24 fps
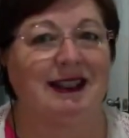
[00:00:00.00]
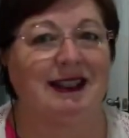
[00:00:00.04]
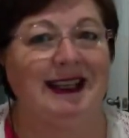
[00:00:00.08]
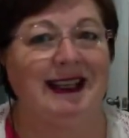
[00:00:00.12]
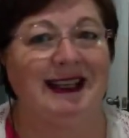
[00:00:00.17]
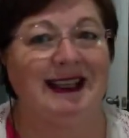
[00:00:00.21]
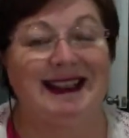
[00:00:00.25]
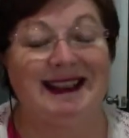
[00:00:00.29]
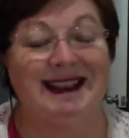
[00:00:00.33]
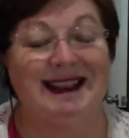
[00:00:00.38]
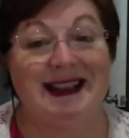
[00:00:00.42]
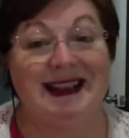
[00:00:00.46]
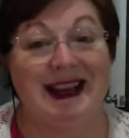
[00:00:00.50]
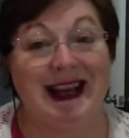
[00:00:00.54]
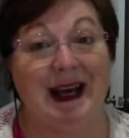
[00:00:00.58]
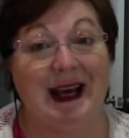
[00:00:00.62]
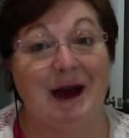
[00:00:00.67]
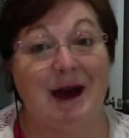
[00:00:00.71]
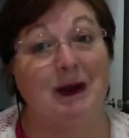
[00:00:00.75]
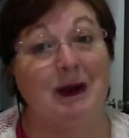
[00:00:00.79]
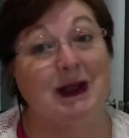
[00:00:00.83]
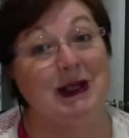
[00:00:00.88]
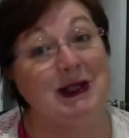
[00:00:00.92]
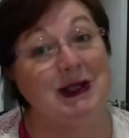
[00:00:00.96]
here's
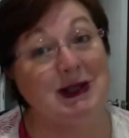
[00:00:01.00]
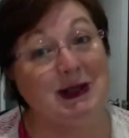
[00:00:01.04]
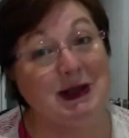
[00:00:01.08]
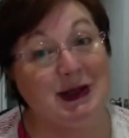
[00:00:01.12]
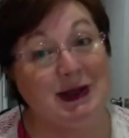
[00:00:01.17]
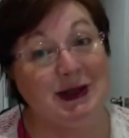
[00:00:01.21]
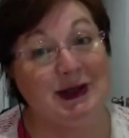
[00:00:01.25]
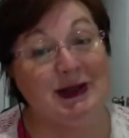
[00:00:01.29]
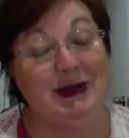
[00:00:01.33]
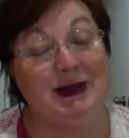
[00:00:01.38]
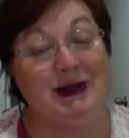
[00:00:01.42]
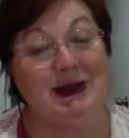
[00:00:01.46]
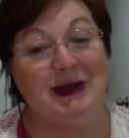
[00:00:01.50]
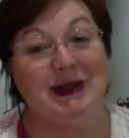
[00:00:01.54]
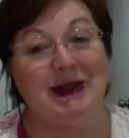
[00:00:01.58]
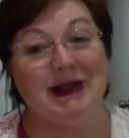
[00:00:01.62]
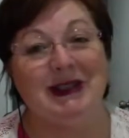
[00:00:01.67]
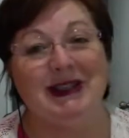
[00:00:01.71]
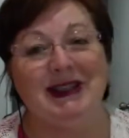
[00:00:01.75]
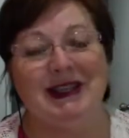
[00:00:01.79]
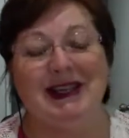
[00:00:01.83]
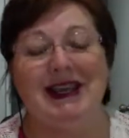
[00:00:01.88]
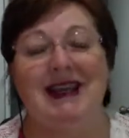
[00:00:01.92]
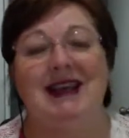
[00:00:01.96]
how we
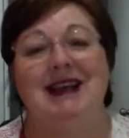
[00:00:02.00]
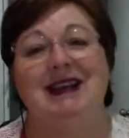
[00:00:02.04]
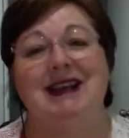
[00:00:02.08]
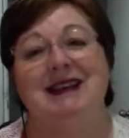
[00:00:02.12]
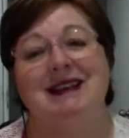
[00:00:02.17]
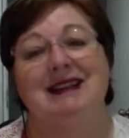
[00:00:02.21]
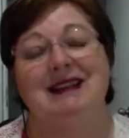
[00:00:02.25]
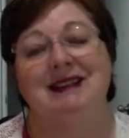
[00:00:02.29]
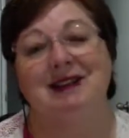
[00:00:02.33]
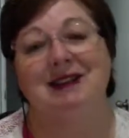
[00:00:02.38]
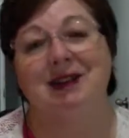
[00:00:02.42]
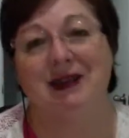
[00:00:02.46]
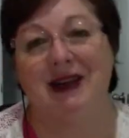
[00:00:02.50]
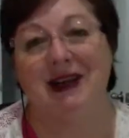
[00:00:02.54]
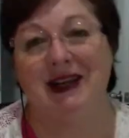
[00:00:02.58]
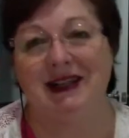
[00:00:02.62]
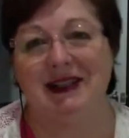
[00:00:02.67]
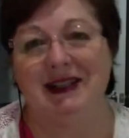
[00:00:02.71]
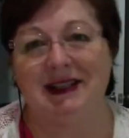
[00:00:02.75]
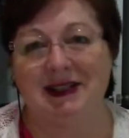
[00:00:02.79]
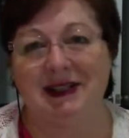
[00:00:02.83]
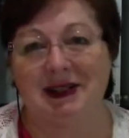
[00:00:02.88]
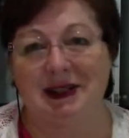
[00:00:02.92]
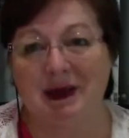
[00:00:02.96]
do get
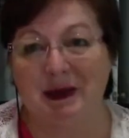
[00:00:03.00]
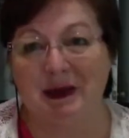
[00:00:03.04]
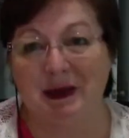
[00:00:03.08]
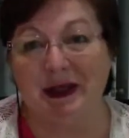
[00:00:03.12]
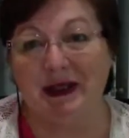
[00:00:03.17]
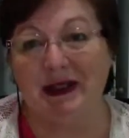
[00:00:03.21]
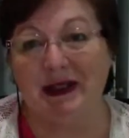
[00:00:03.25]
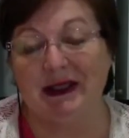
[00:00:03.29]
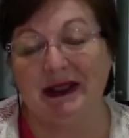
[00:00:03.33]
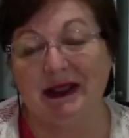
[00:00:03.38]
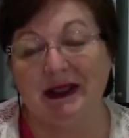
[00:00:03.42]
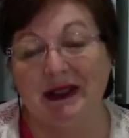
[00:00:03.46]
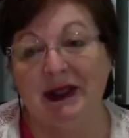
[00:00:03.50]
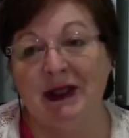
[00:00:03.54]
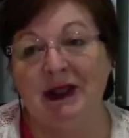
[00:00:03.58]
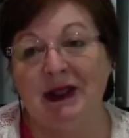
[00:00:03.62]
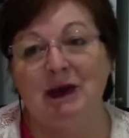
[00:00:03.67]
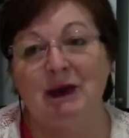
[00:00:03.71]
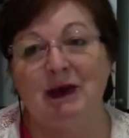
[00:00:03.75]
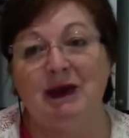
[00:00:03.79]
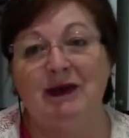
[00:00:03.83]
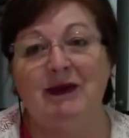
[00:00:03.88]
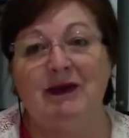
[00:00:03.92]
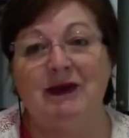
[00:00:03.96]
grounding to work.
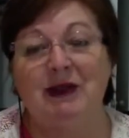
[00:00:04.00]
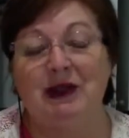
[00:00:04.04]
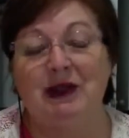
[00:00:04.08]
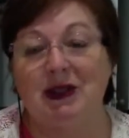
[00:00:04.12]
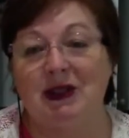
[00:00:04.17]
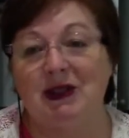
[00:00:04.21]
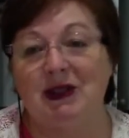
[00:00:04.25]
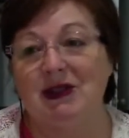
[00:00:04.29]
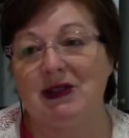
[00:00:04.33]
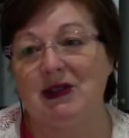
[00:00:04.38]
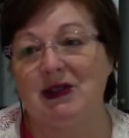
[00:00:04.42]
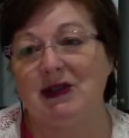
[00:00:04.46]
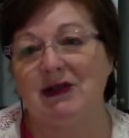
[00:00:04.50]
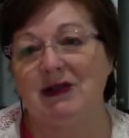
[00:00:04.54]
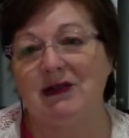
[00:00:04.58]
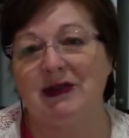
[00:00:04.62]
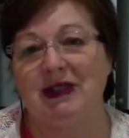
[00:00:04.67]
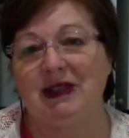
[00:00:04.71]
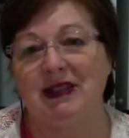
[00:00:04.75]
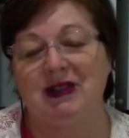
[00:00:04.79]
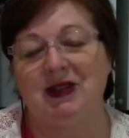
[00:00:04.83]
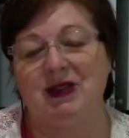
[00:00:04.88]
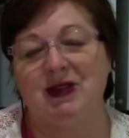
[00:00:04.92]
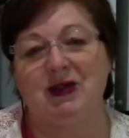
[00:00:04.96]
We've got to
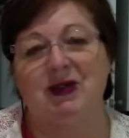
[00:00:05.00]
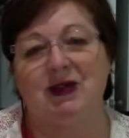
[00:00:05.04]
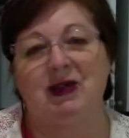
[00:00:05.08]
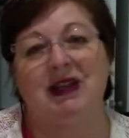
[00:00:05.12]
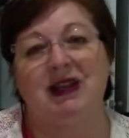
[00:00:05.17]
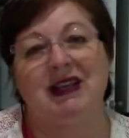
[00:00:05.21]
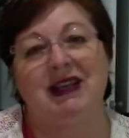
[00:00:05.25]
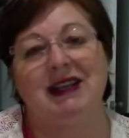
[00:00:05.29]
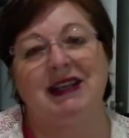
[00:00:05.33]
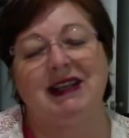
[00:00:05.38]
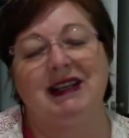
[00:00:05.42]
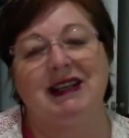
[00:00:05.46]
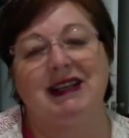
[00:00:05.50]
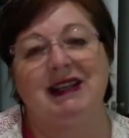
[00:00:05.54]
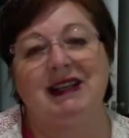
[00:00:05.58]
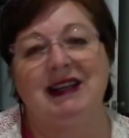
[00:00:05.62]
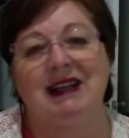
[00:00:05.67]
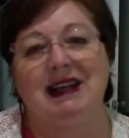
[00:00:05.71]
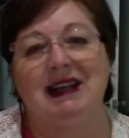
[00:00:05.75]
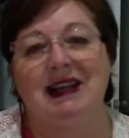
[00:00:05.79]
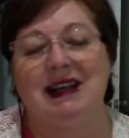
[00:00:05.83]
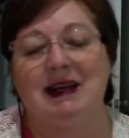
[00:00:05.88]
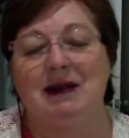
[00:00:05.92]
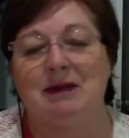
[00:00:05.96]
retrain
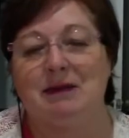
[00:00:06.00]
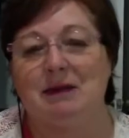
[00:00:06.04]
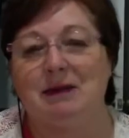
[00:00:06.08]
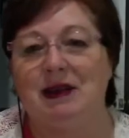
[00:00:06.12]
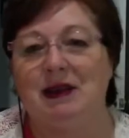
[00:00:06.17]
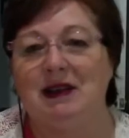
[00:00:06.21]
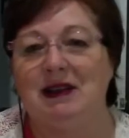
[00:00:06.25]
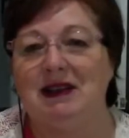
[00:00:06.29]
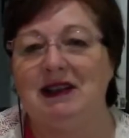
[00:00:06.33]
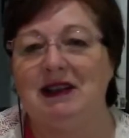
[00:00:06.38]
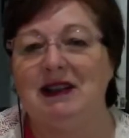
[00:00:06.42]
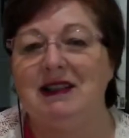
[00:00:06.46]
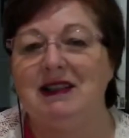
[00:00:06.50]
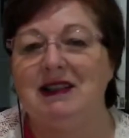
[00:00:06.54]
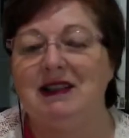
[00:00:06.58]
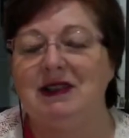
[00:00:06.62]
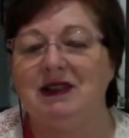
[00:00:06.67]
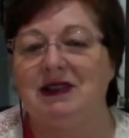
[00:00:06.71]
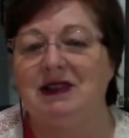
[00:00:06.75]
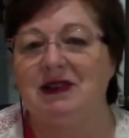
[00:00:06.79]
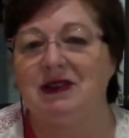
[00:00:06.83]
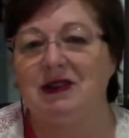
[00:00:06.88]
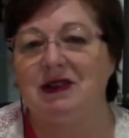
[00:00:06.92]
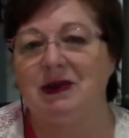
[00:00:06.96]
our mind
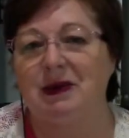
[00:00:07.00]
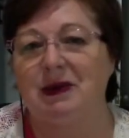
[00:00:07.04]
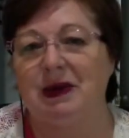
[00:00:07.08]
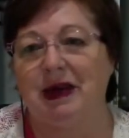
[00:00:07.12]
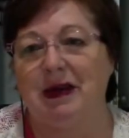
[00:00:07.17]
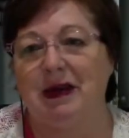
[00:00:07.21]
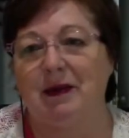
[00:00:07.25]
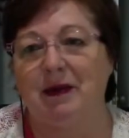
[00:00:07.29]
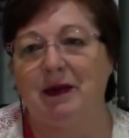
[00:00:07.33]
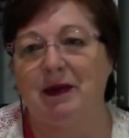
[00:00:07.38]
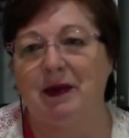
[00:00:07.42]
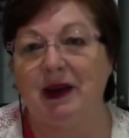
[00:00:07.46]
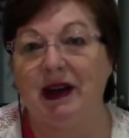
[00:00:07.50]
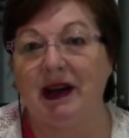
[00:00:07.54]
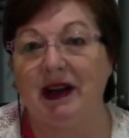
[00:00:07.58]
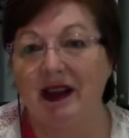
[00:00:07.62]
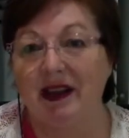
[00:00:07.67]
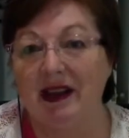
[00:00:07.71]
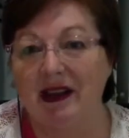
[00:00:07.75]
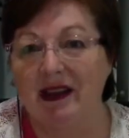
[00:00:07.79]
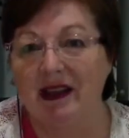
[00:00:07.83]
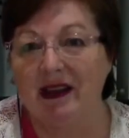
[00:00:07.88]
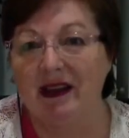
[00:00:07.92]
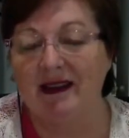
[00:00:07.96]
onto our
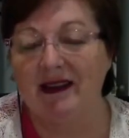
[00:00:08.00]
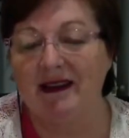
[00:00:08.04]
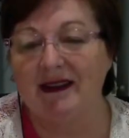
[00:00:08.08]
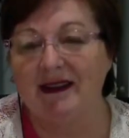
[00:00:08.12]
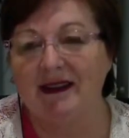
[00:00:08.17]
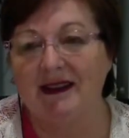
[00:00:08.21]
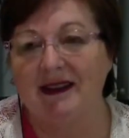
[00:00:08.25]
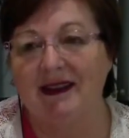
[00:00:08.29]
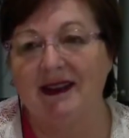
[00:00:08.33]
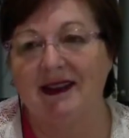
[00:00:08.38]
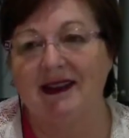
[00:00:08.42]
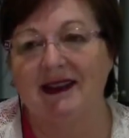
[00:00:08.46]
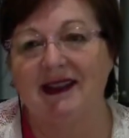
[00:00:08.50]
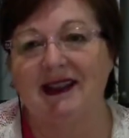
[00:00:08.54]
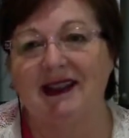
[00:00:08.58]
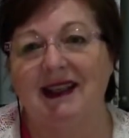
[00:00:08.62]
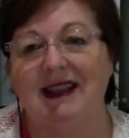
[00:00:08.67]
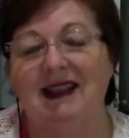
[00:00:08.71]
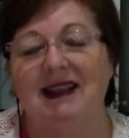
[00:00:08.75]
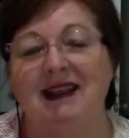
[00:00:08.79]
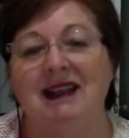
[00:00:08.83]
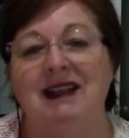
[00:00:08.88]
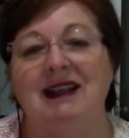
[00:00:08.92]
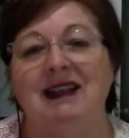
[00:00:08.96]
breath,
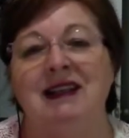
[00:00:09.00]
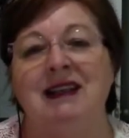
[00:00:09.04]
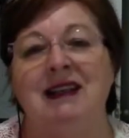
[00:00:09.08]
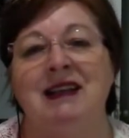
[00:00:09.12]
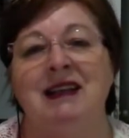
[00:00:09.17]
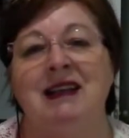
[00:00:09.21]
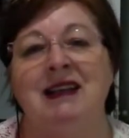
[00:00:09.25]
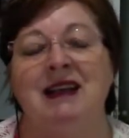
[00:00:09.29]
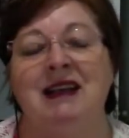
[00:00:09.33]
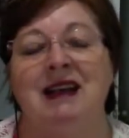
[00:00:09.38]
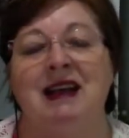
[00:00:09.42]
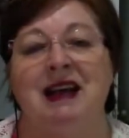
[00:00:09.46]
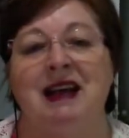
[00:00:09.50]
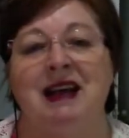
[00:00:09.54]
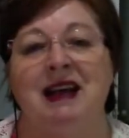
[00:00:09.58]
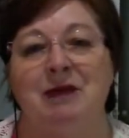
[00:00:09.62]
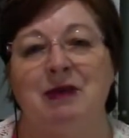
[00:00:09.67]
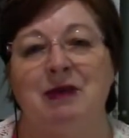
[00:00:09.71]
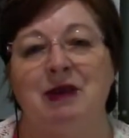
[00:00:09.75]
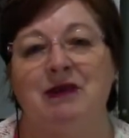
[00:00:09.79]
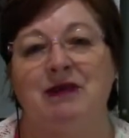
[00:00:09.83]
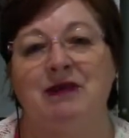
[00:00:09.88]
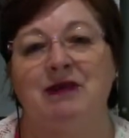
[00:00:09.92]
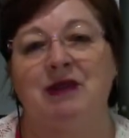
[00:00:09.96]
okay?
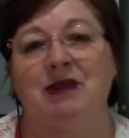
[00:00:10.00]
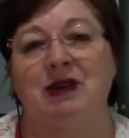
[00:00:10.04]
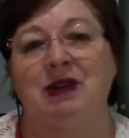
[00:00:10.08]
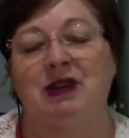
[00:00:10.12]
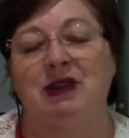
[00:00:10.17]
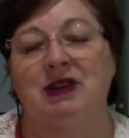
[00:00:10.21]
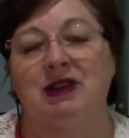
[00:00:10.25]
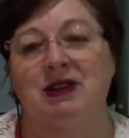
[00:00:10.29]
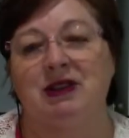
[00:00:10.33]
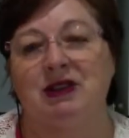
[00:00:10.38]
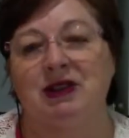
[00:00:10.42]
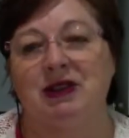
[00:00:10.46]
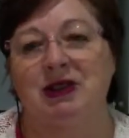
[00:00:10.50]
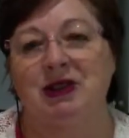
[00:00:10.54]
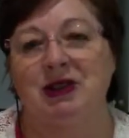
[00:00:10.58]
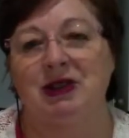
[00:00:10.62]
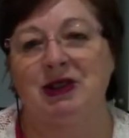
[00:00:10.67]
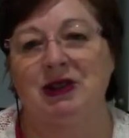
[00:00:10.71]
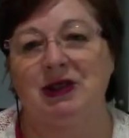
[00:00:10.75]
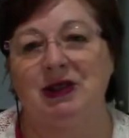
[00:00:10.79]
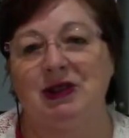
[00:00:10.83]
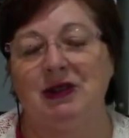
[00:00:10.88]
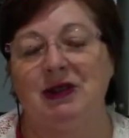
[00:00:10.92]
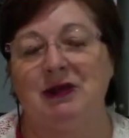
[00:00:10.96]
And we've got
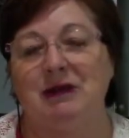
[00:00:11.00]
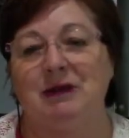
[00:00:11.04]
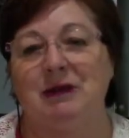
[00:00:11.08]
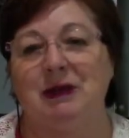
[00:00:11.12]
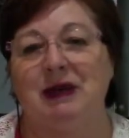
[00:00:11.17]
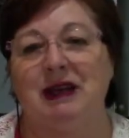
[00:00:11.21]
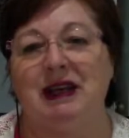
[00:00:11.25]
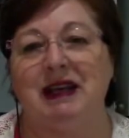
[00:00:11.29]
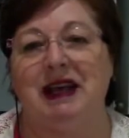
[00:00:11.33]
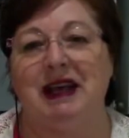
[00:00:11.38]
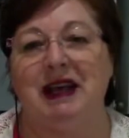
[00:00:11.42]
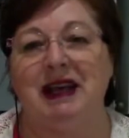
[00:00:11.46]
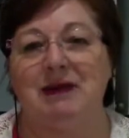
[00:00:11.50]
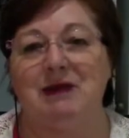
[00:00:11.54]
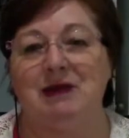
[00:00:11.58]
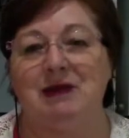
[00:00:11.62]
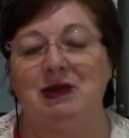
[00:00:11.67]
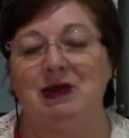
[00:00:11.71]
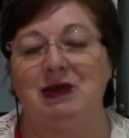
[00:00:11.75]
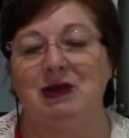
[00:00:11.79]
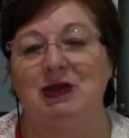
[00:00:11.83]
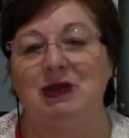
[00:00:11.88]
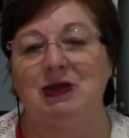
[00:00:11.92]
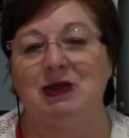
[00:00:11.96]
to be able
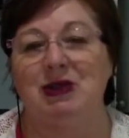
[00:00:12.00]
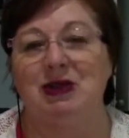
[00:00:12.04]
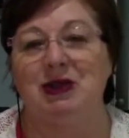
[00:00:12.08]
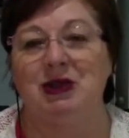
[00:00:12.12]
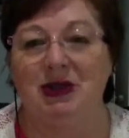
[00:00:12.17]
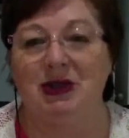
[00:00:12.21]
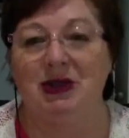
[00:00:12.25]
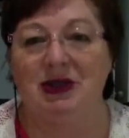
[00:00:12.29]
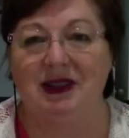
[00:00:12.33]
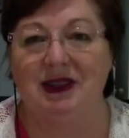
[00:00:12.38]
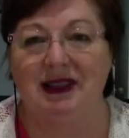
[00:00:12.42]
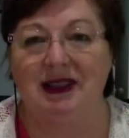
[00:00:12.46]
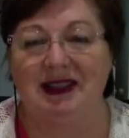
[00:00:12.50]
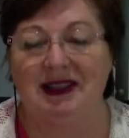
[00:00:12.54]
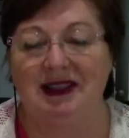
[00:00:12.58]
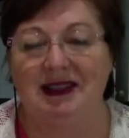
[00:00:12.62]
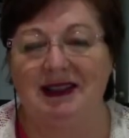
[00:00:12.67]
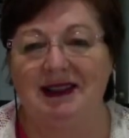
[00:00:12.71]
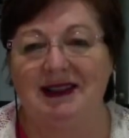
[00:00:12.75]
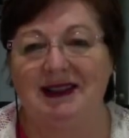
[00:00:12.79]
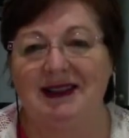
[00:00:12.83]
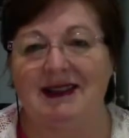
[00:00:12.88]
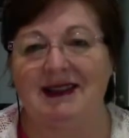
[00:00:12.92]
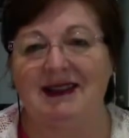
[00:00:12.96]
to do
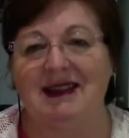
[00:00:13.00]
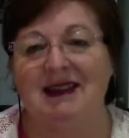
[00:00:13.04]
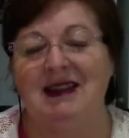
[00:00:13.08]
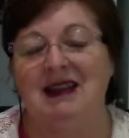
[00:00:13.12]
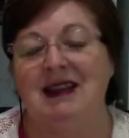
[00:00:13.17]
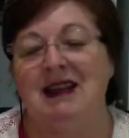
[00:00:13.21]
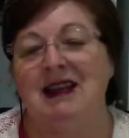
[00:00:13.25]
this